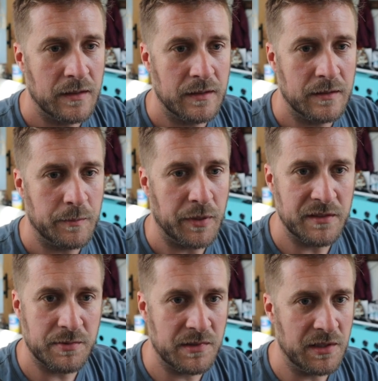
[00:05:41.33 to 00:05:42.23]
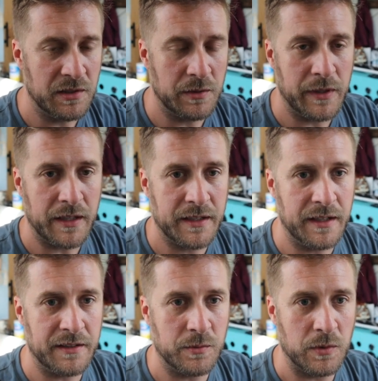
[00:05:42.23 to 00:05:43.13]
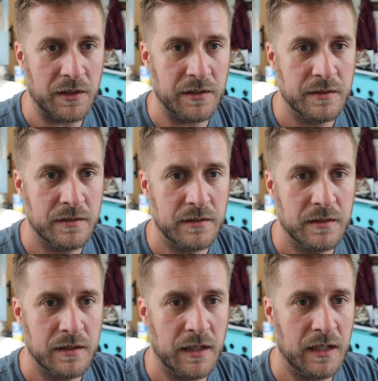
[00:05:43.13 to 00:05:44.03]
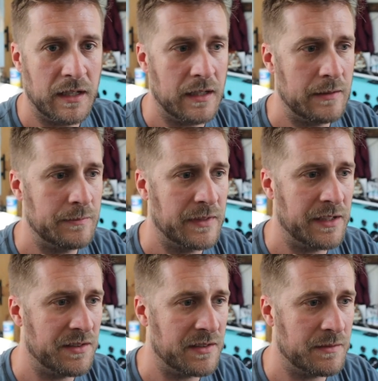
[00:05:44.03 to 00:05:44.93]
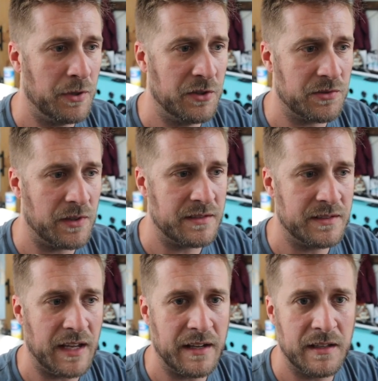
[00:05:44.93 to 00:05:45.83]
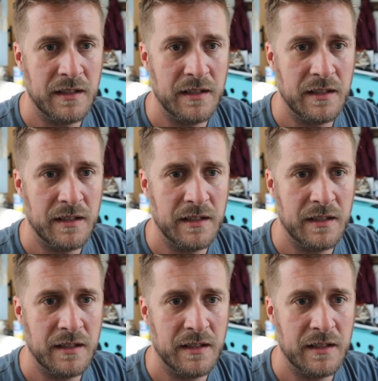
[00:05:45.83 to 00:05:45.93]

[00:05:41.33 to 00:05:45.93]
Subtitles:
this was the only way I could get it to work. Here, this Postgres data